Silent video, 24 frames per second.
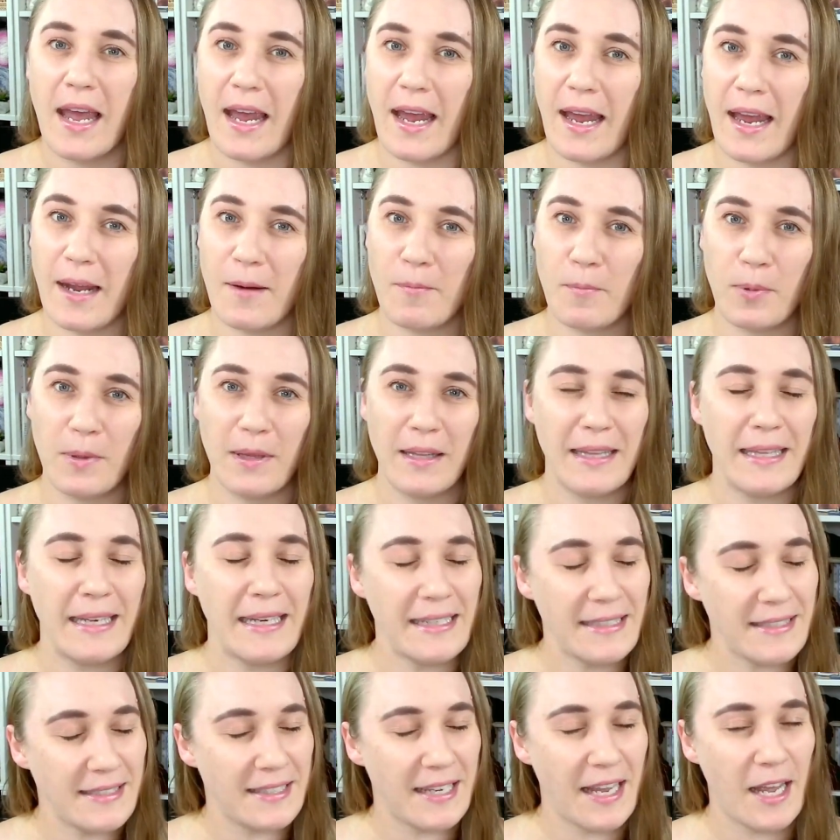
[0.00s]
And
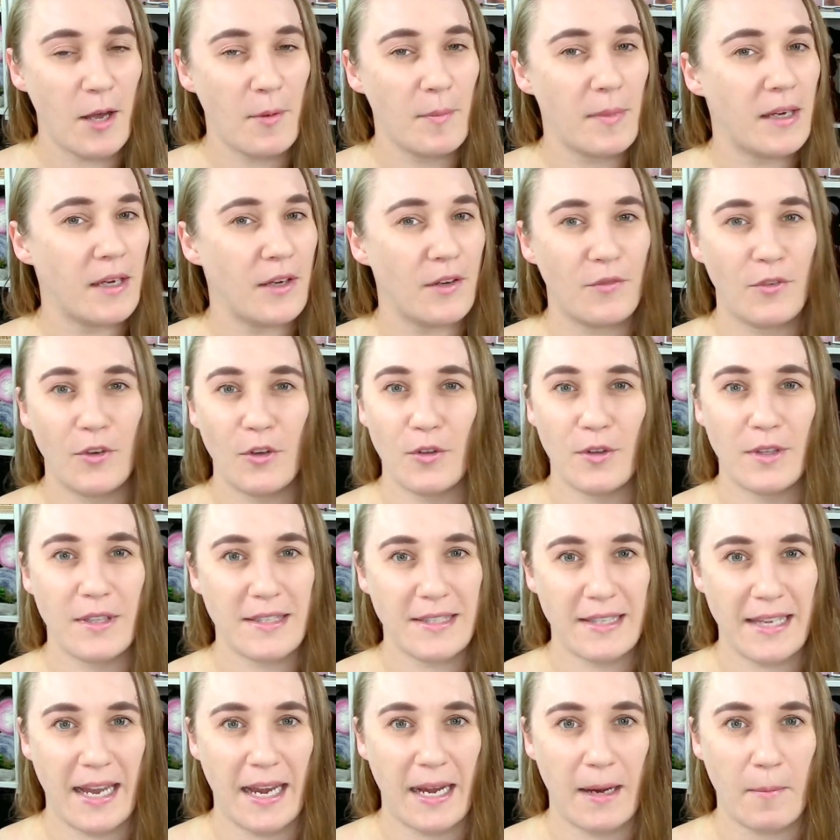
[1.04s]
please tell me if you're the
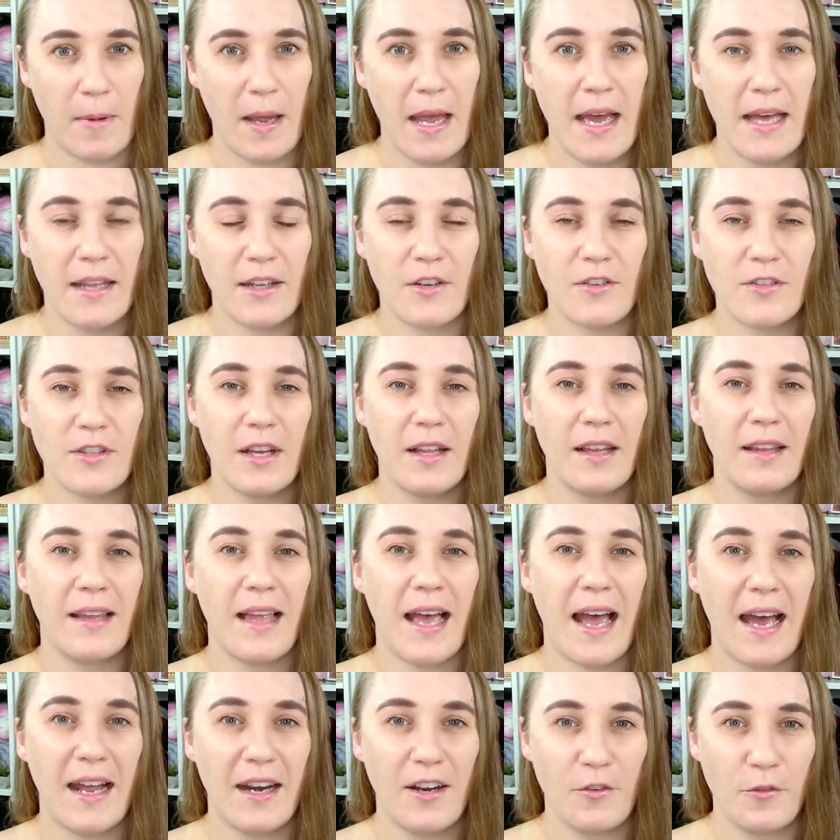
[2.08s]
same. There's a
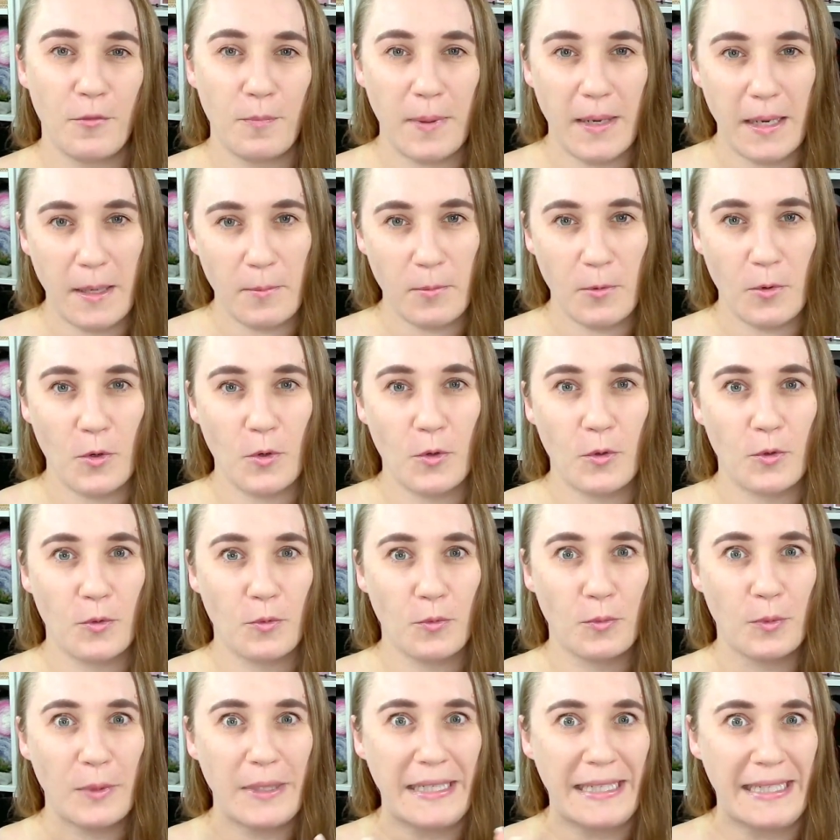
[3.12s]
lot of people who
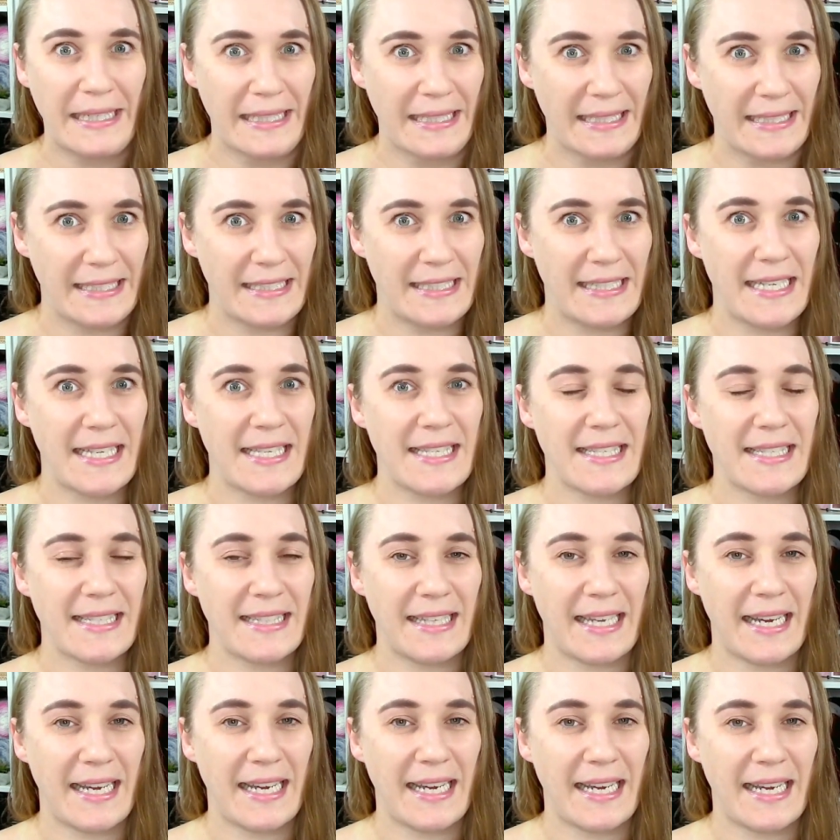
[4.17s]
really
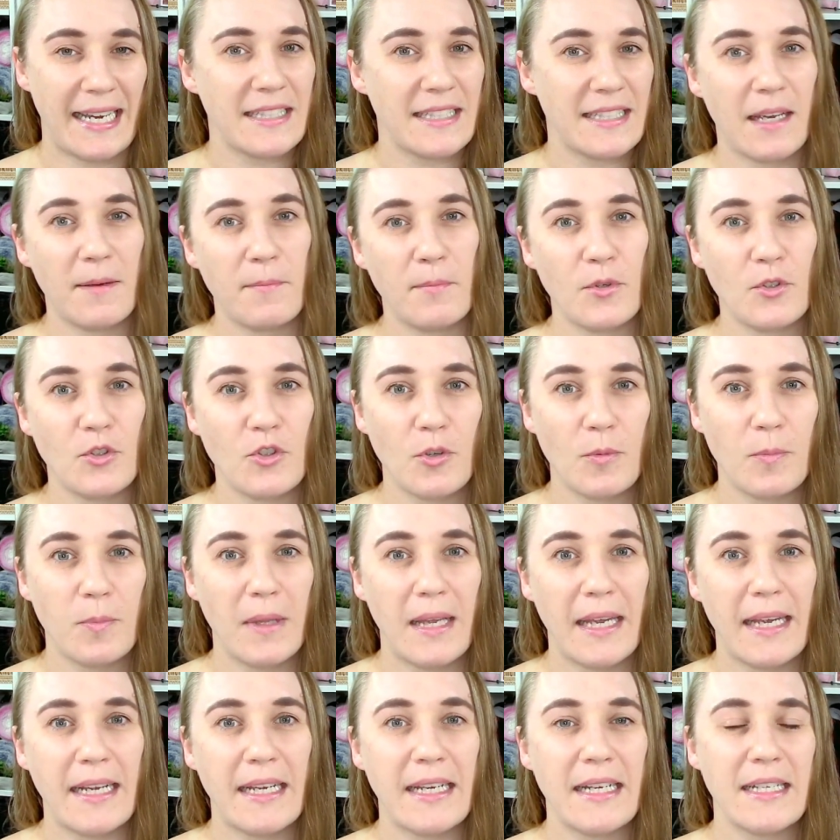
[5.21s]
dislike temperature
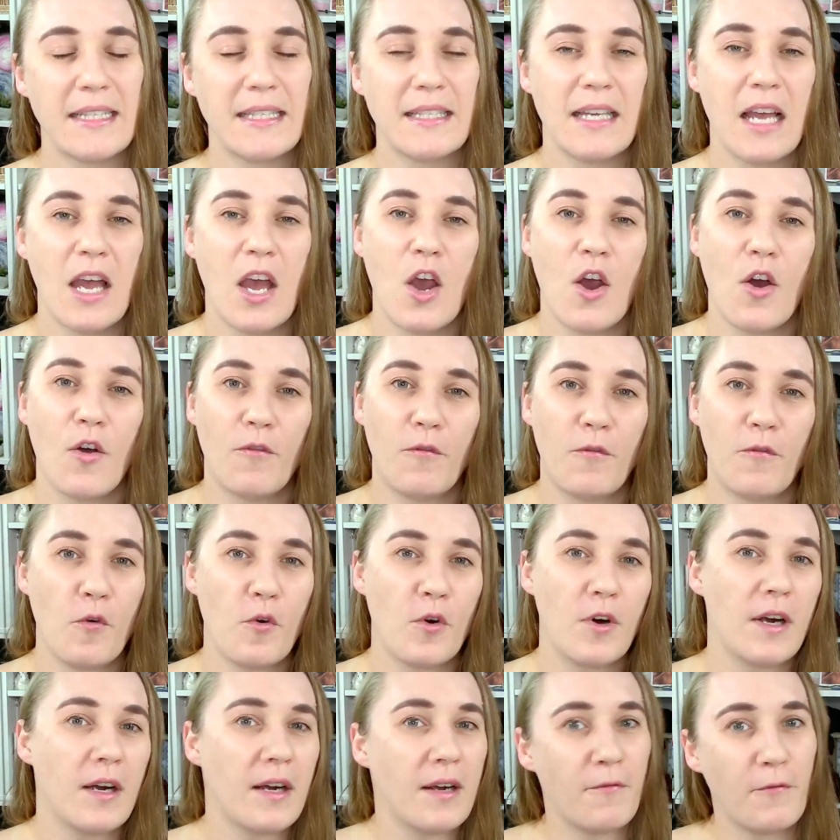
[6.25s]
blankets
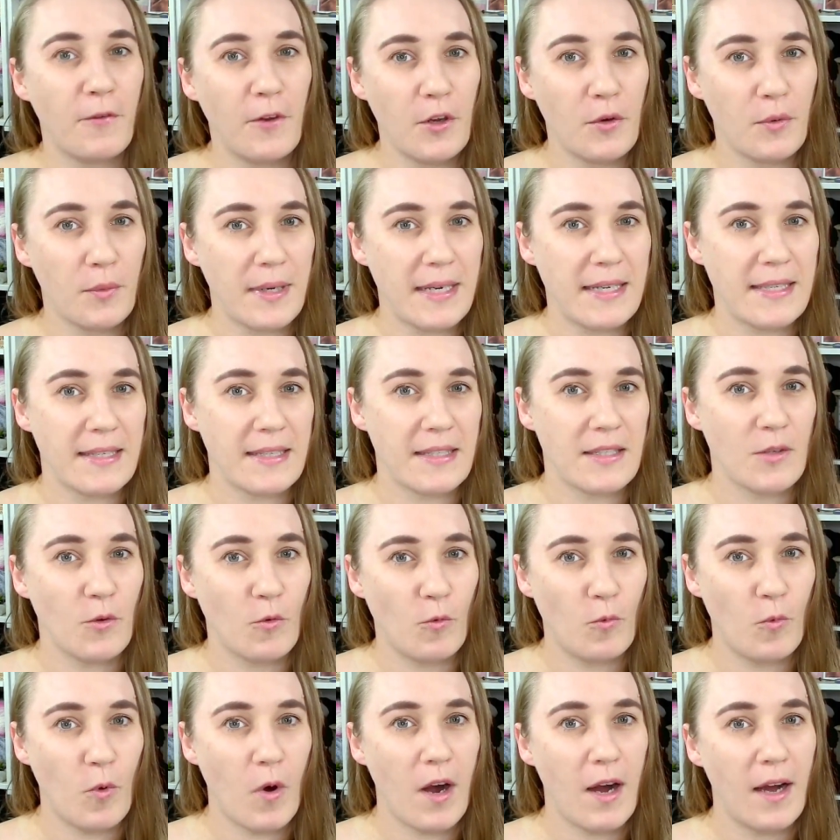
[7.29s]
for a few reasons.
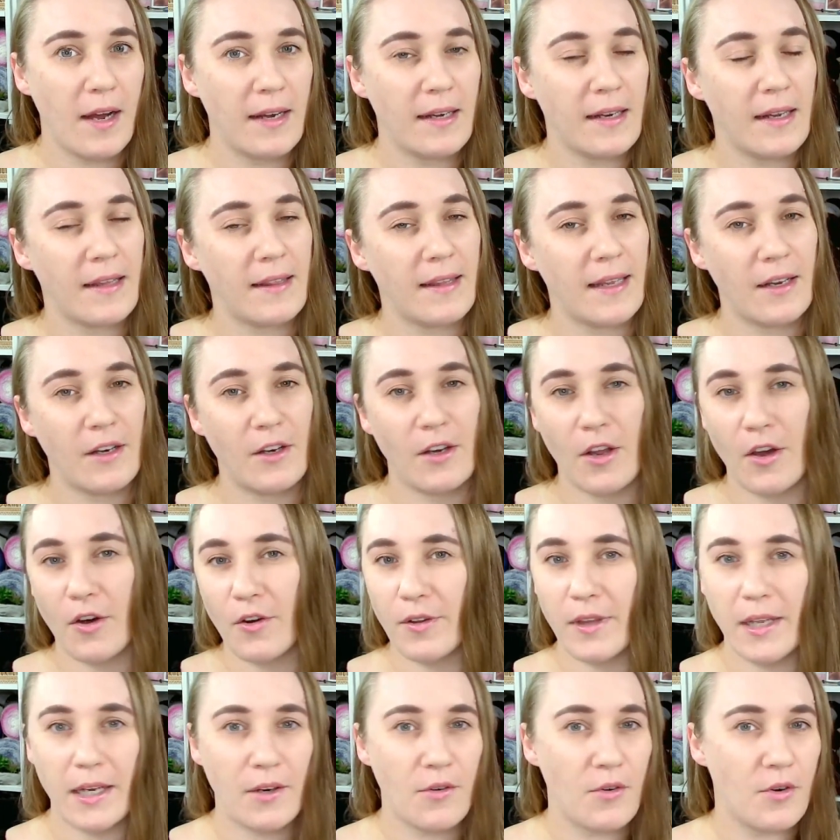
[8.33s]
One, they know
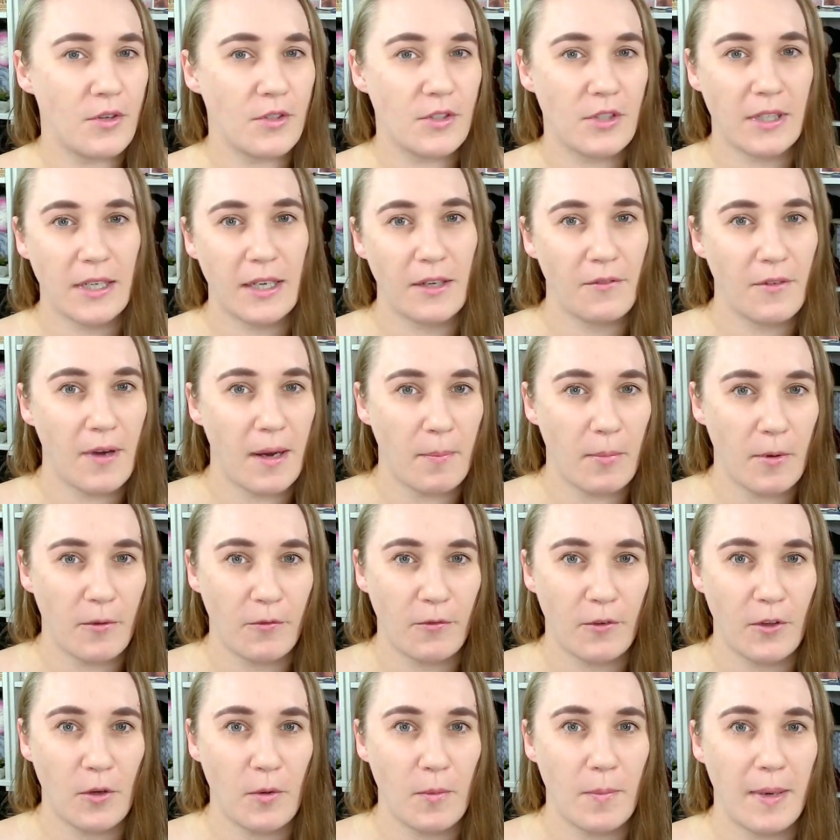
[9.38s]
they're going to give up a
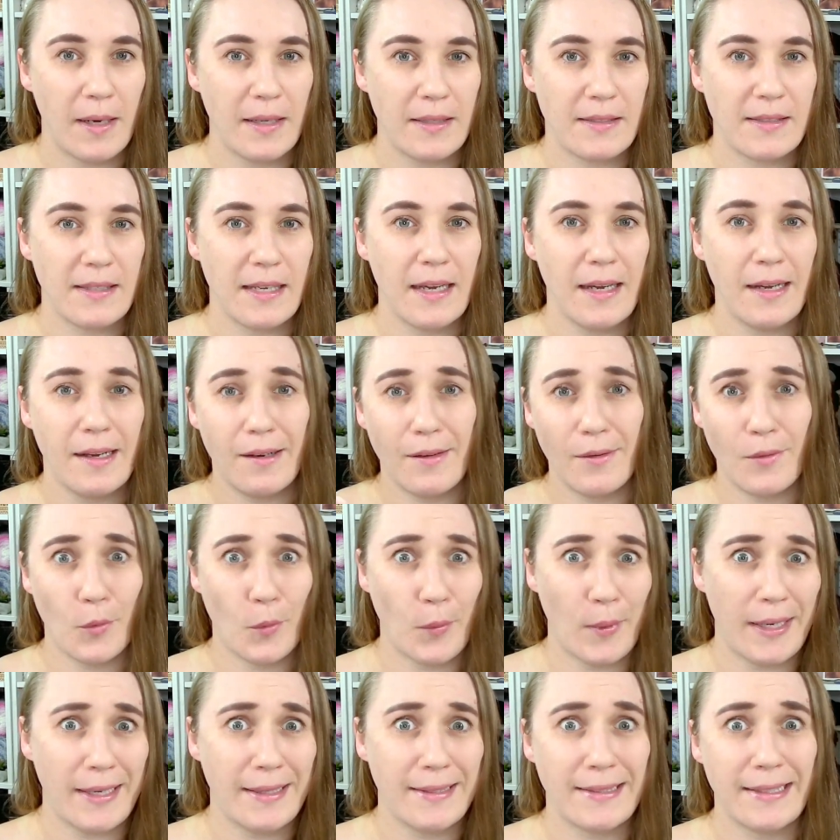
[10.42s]
few months in,
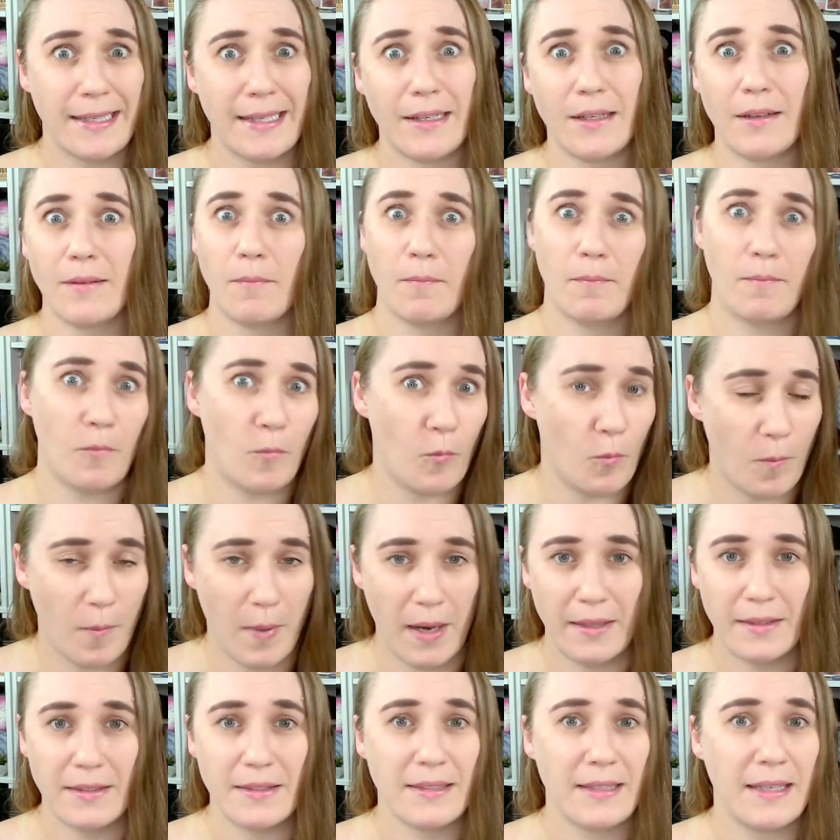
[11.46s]
weeks in,
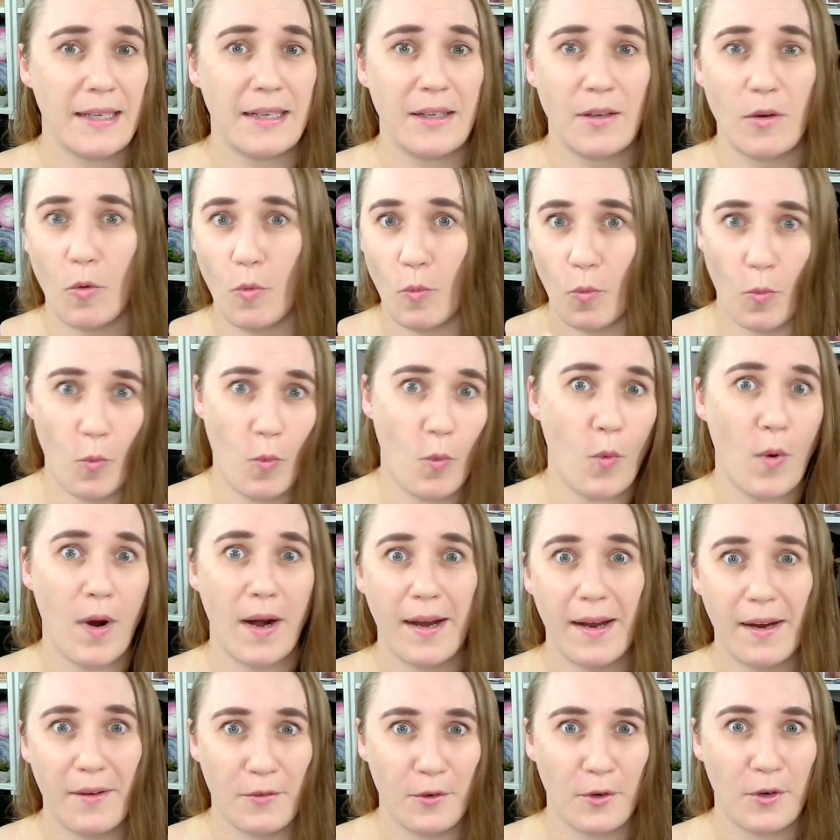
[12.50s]
months in,
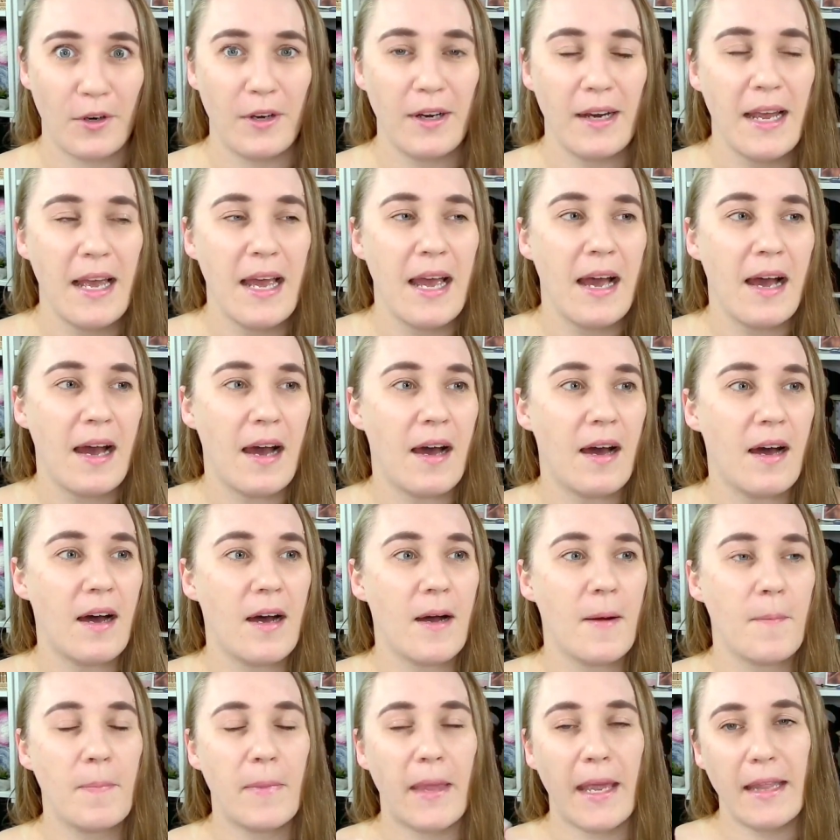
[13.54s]
whatever.
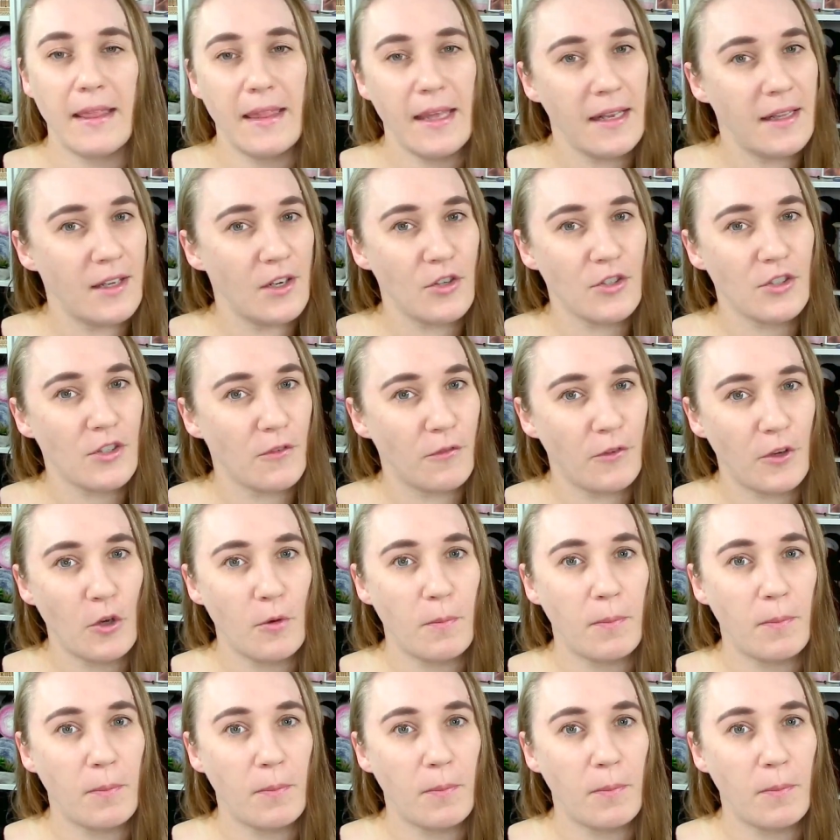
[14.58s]
And then there's a few